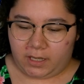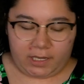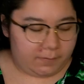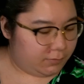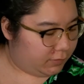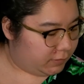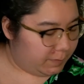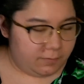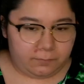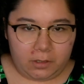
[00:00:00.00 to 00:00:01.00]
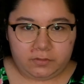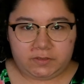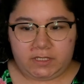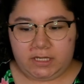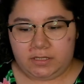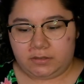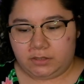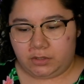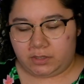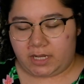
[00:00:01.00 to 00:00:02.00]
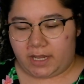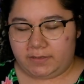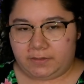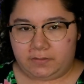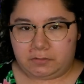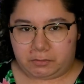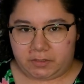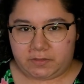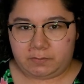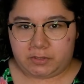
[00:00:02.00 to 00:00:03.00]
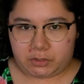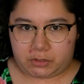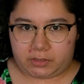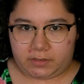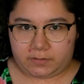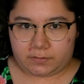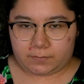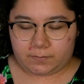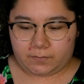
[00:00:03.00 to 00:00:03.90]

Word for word: I'm going to be roasting your guys' Christmas trees.